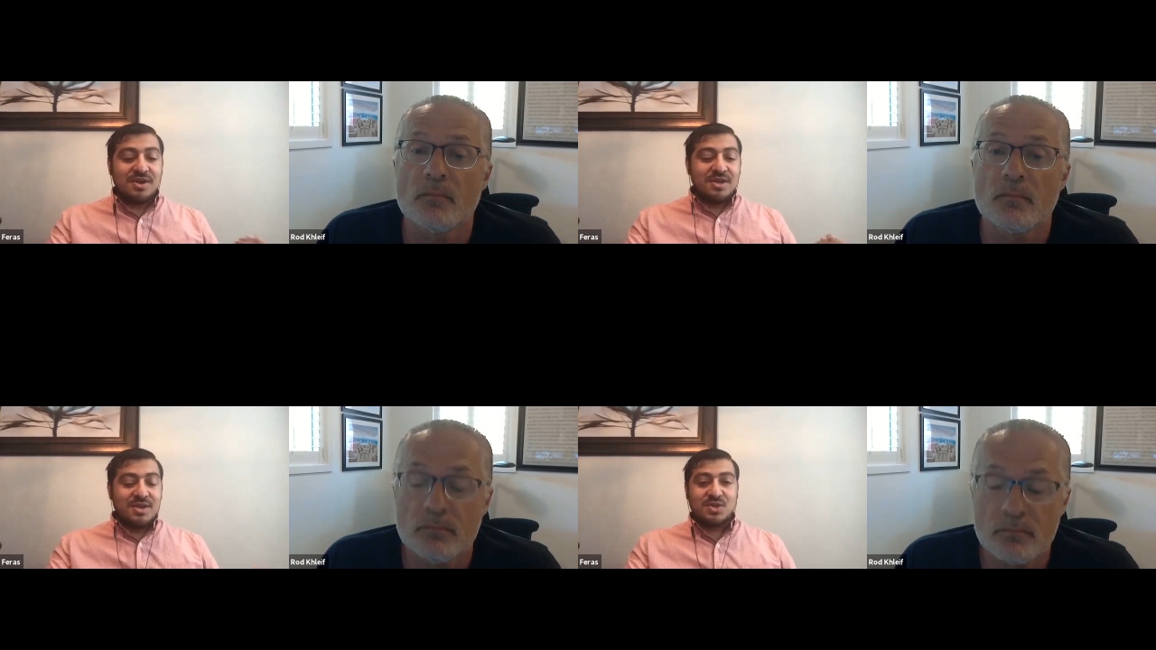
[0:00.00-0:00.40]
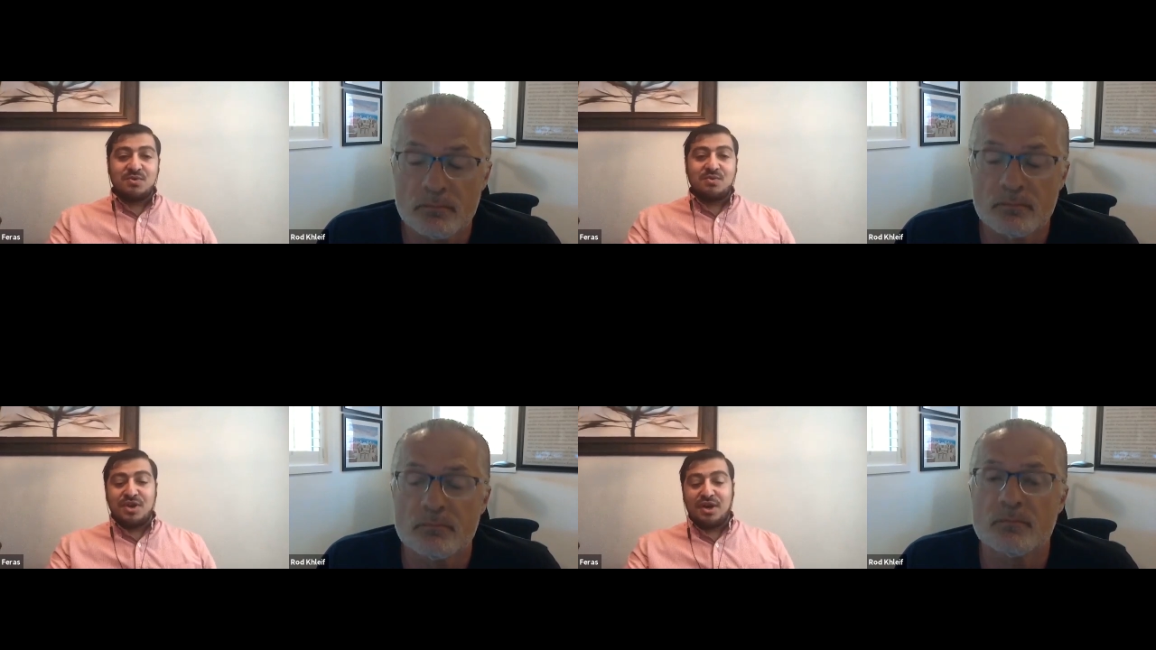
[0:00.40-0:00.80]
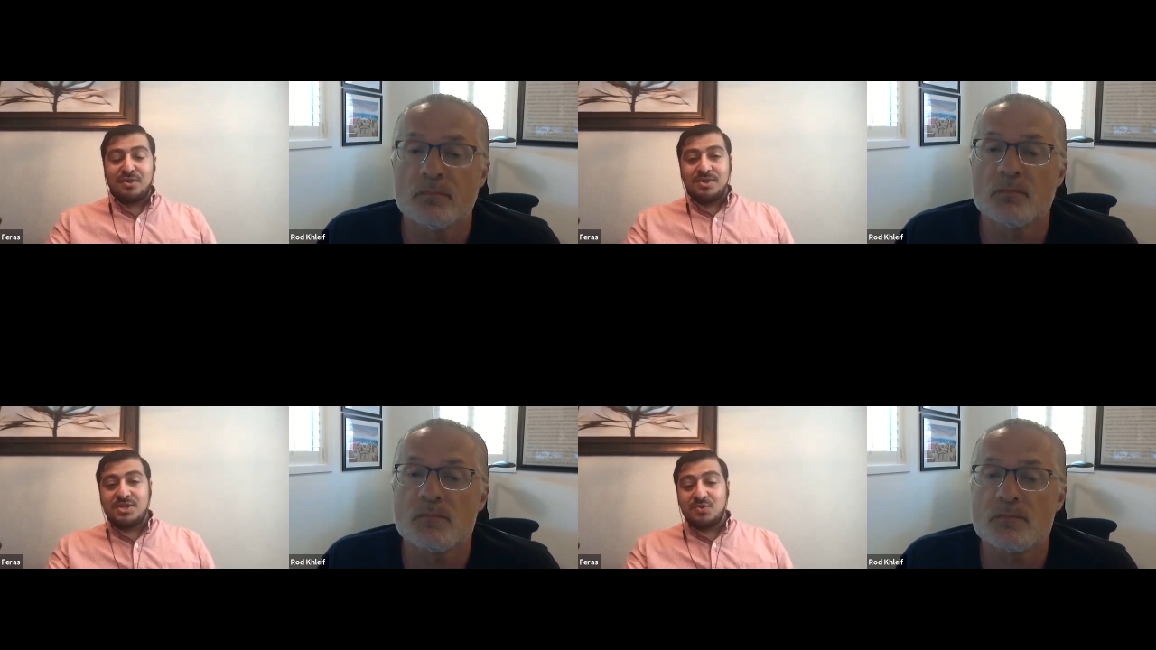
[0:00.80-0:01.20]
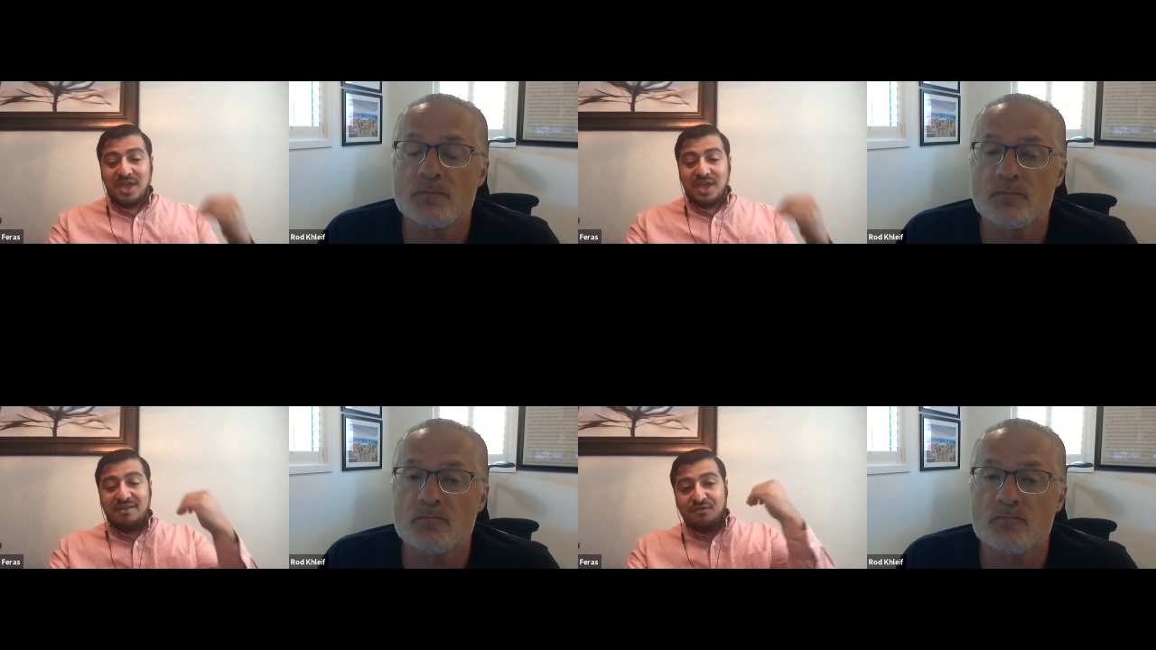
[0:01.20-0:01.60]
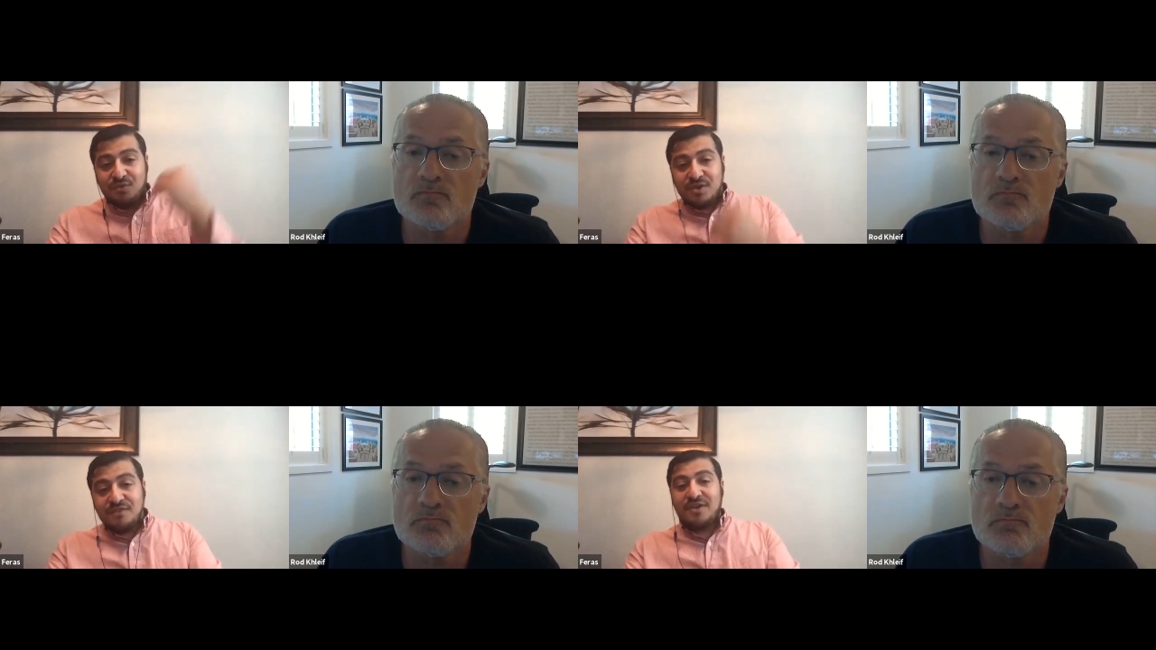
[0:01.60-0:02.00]
Speaker 1: So mm. not only did we have real
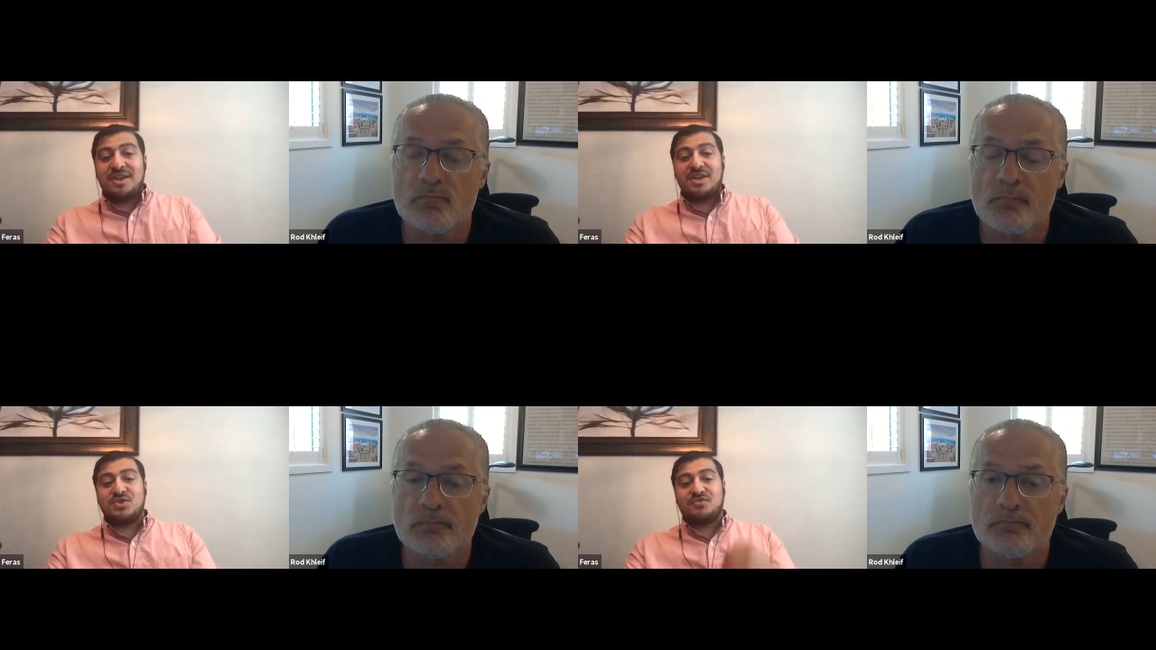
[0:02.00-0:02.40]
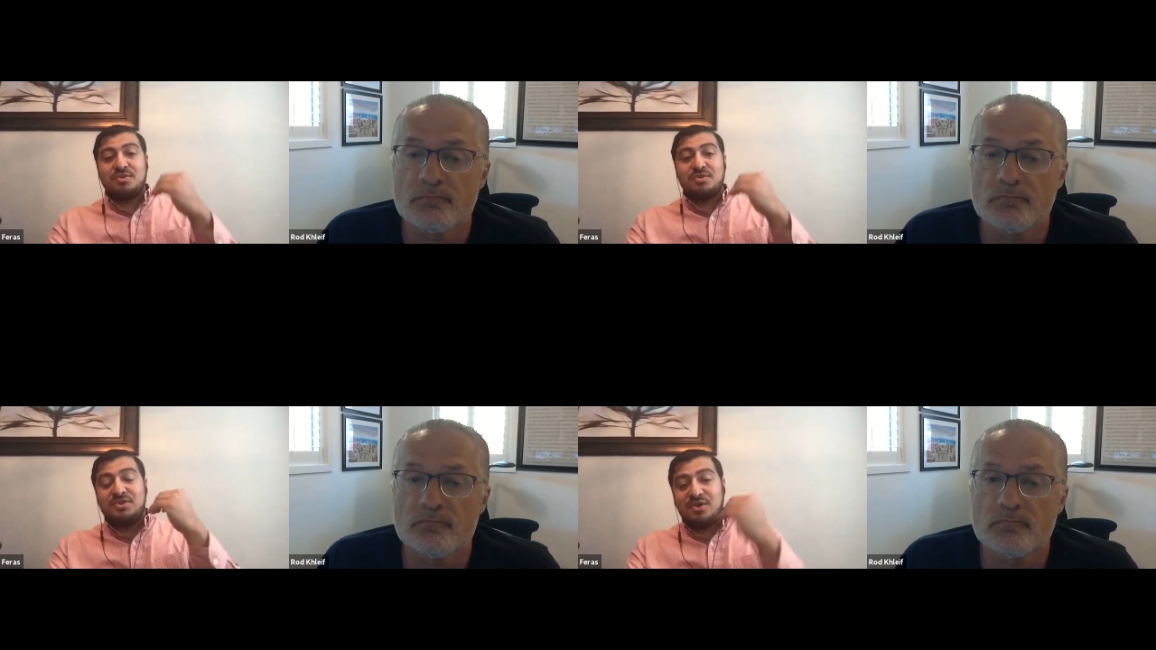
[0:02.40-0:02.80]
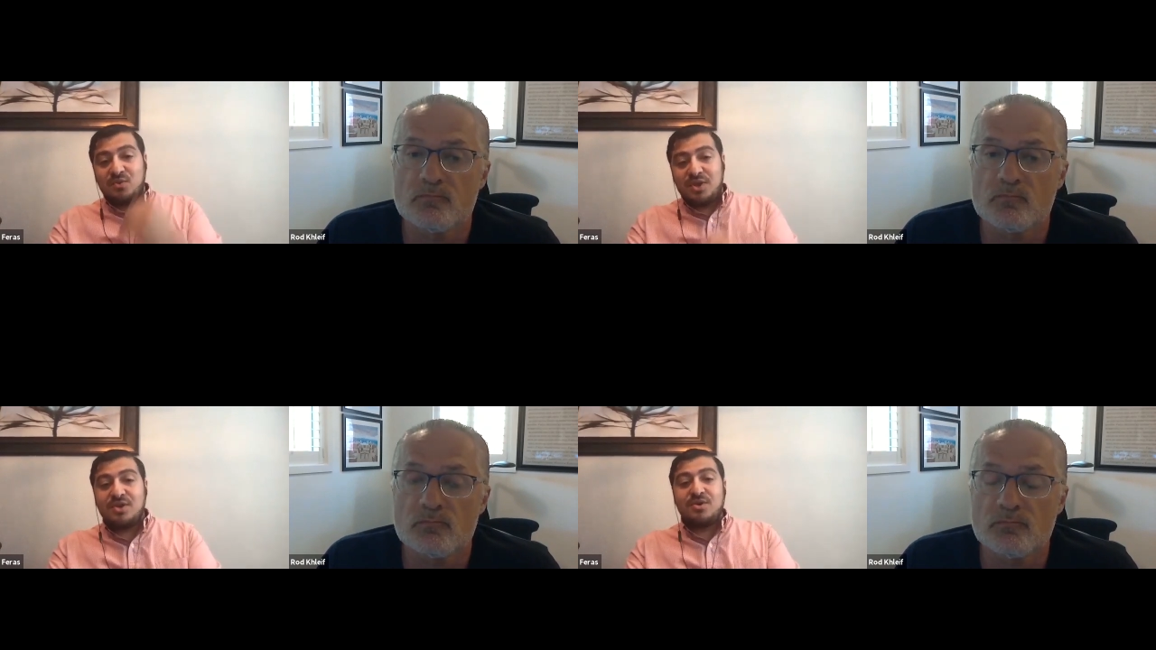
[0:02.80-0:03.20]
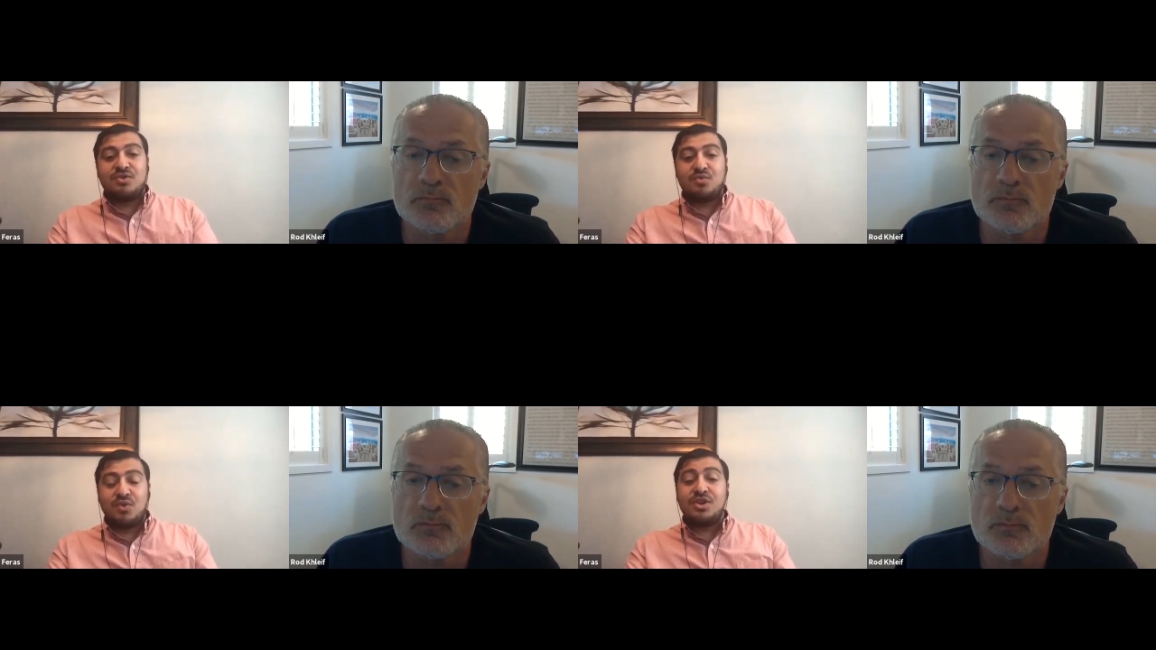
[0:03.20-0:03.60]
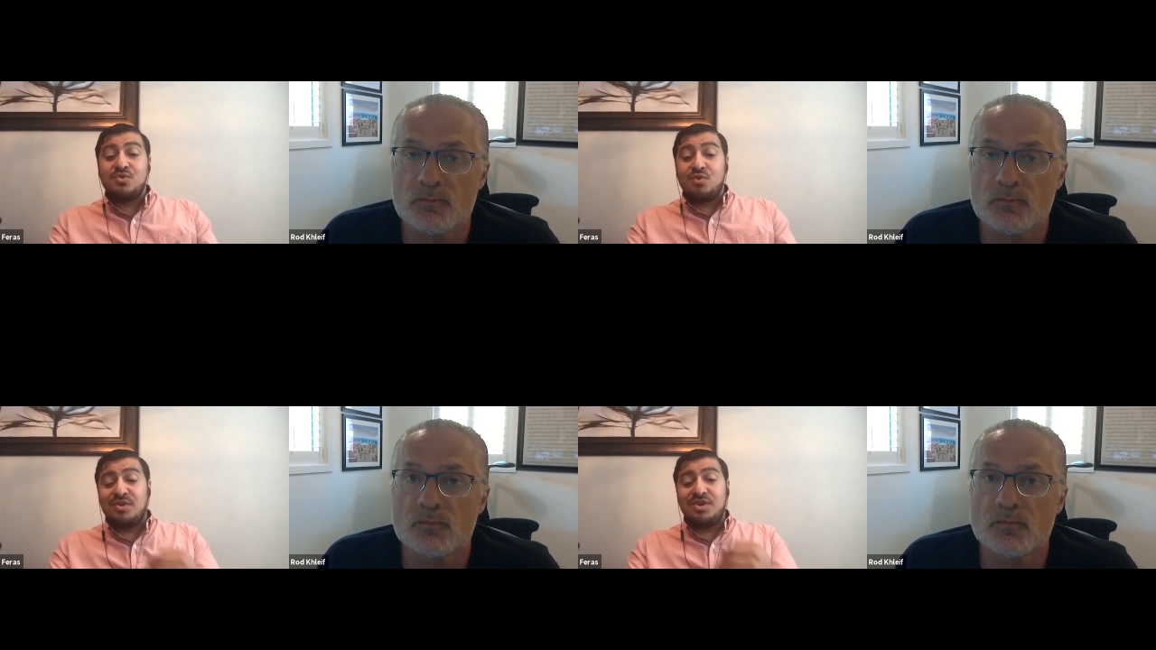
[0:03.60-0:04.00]
financials from a deal that we owned and we knew what
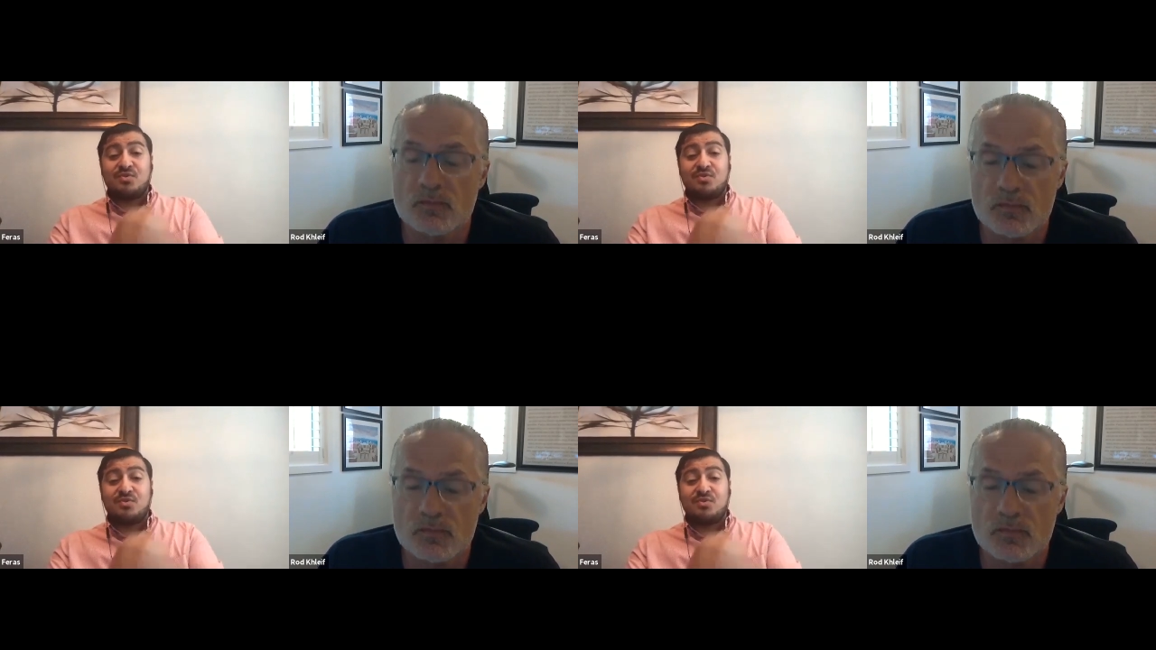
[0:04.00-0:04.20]
we could run it